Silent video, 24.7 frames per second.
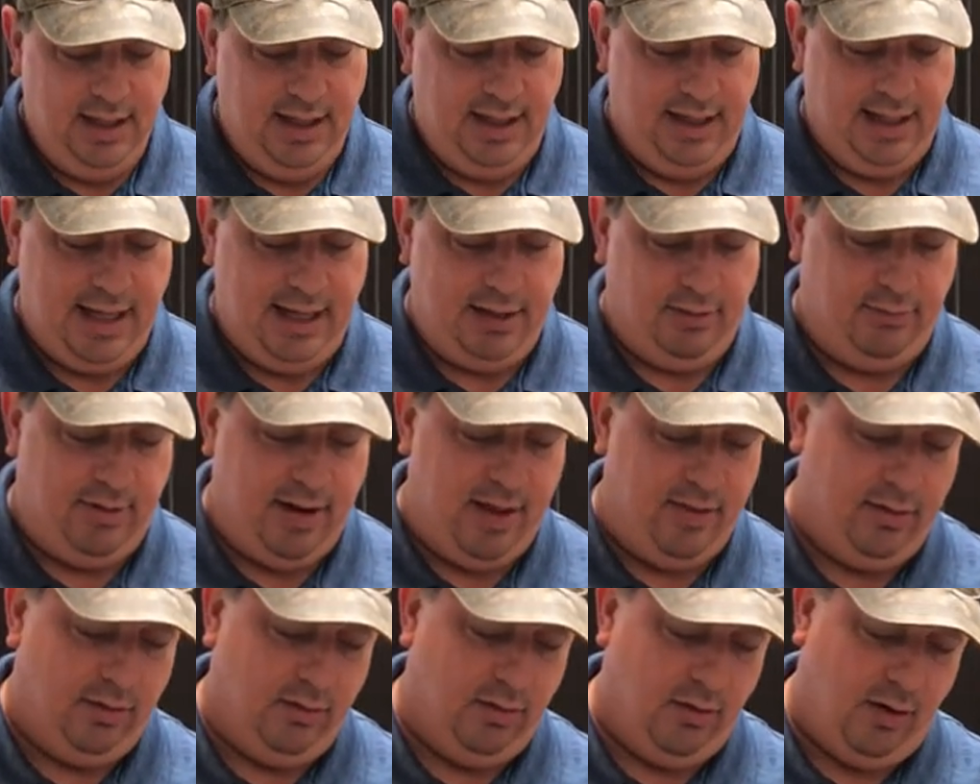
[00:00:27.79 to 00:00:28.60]
And I got a
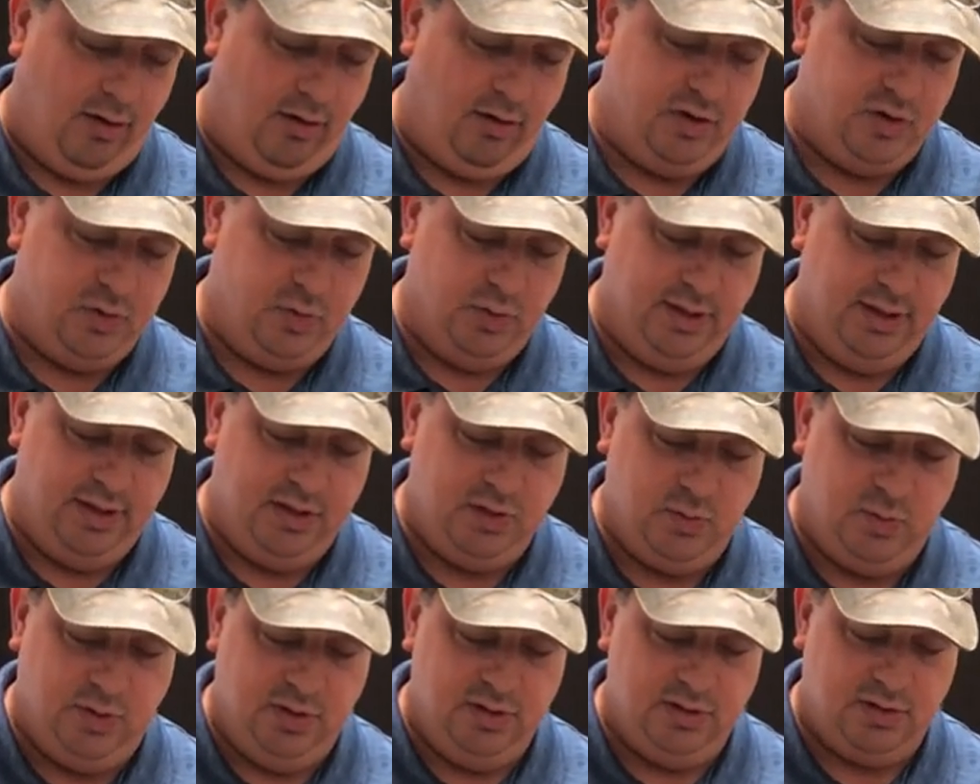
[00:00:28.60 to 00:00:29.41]
rather large one.
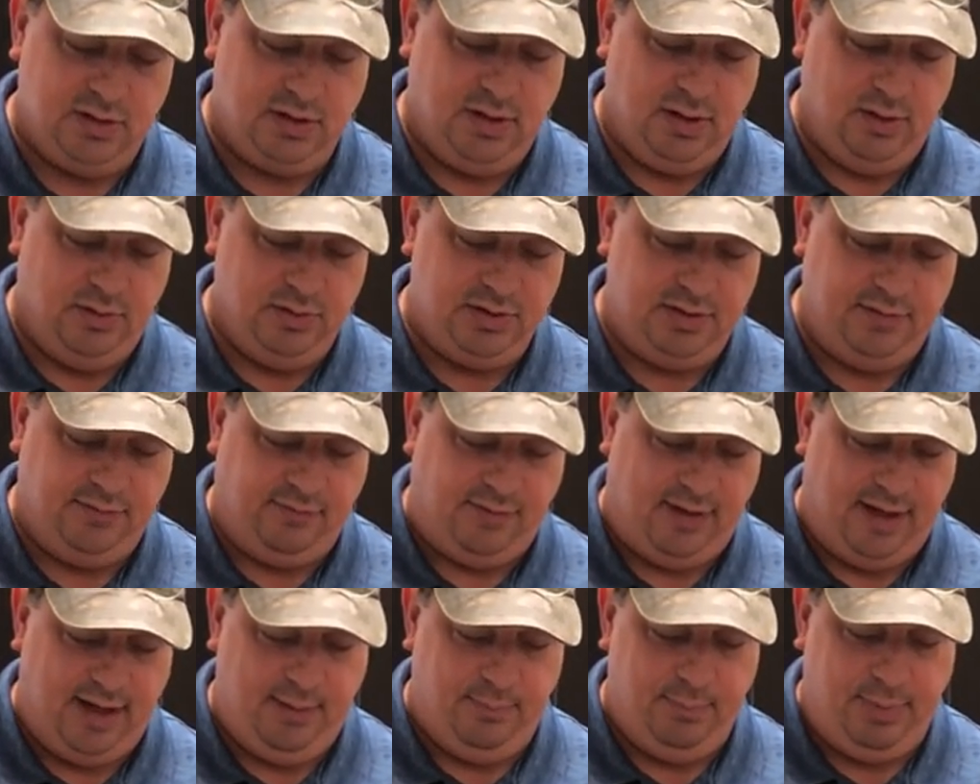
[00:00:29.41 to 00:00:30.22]
This one's close to
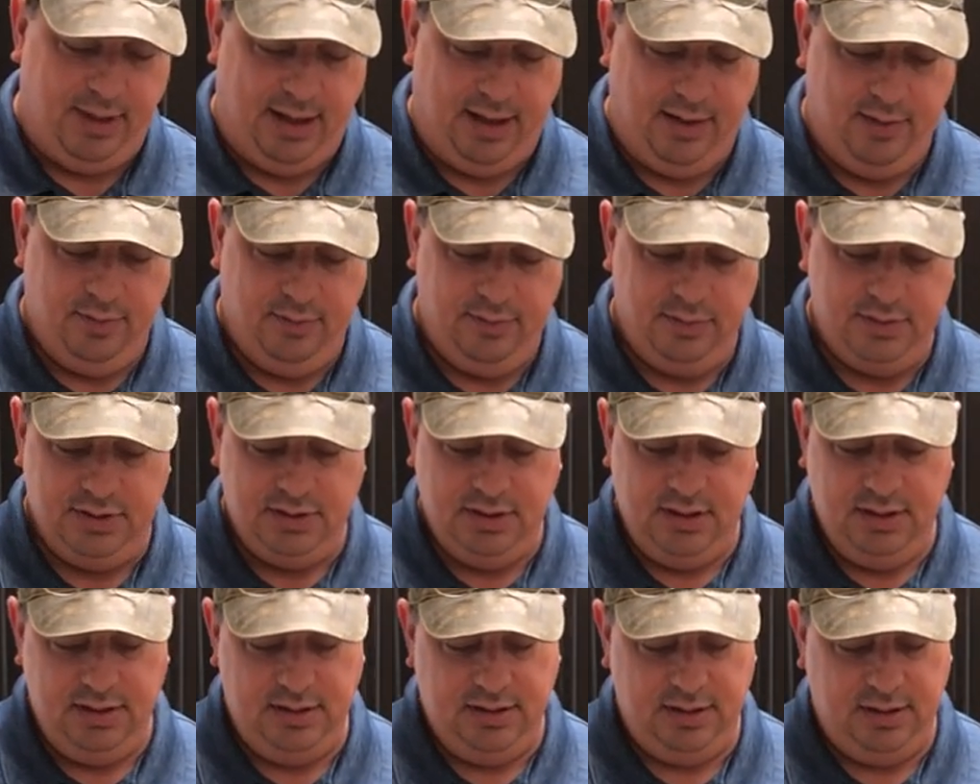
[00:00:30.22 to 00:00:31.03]
five
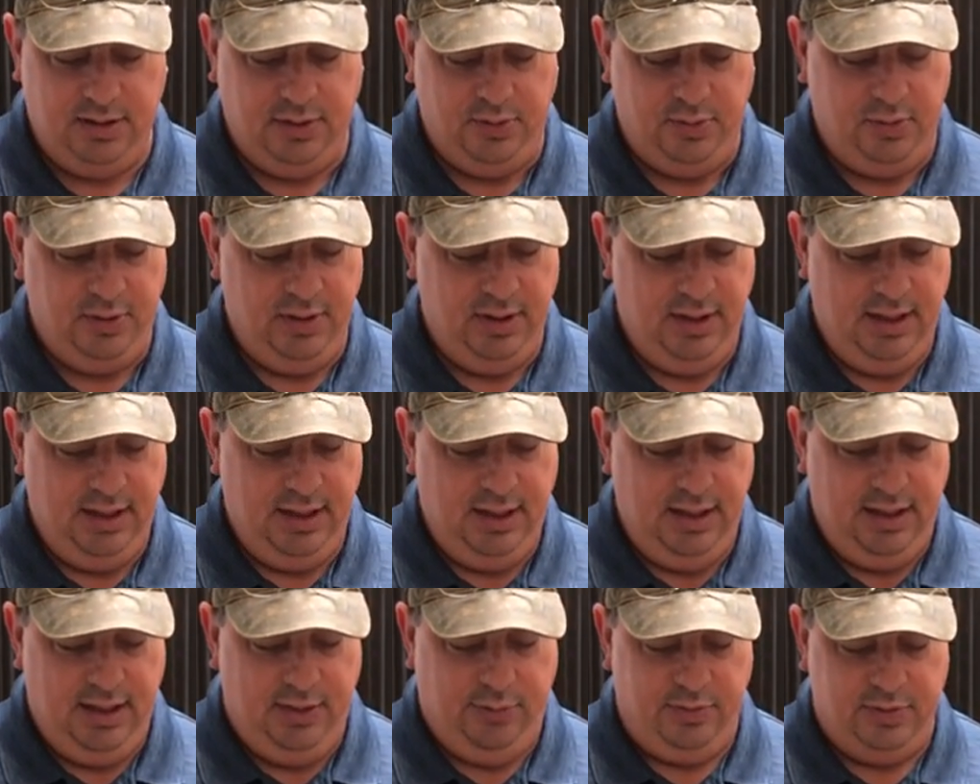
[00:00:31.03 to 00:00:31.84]
pounds, so
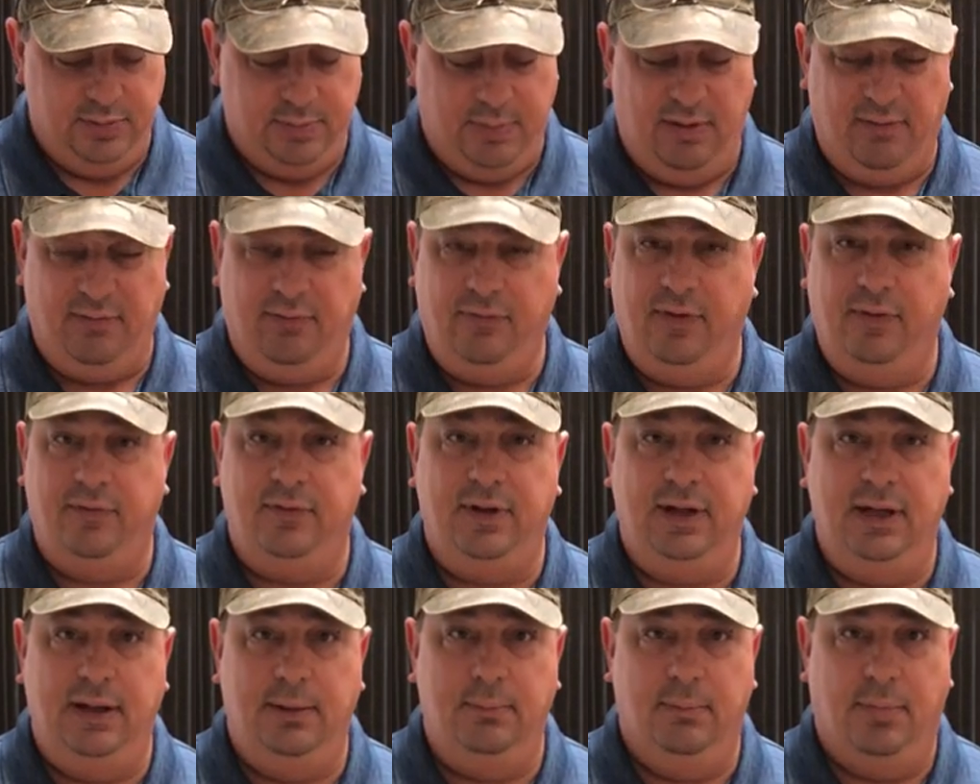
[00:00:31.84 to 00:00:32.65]
it was about
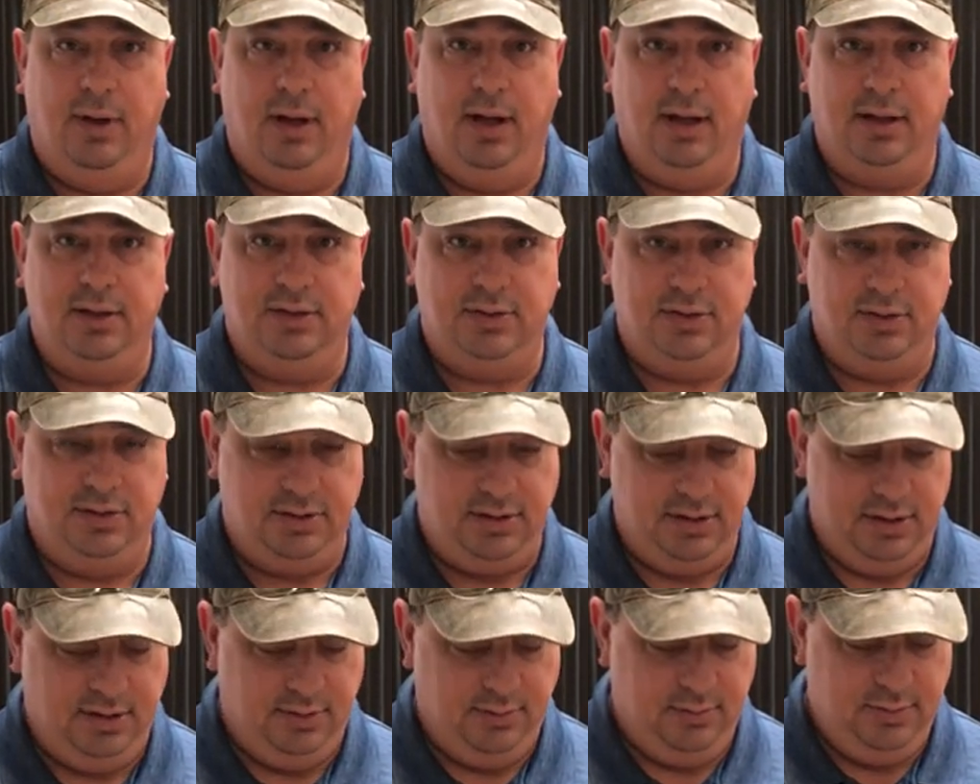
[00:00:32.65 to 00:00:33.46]
15 bucks or
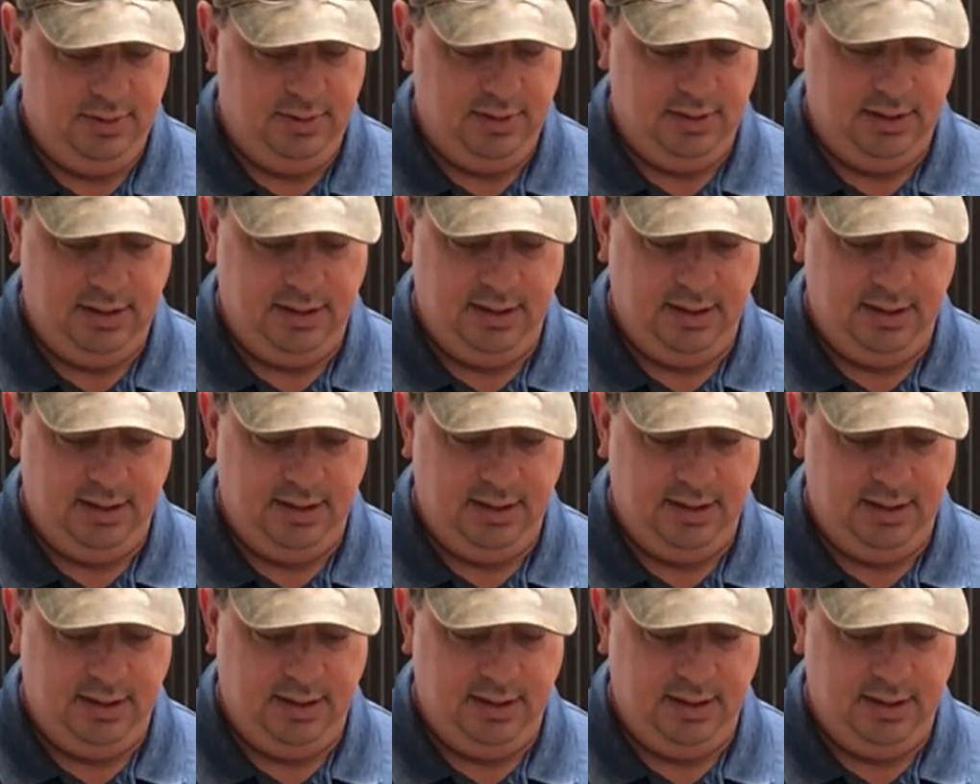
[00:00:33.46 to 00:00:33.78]
so.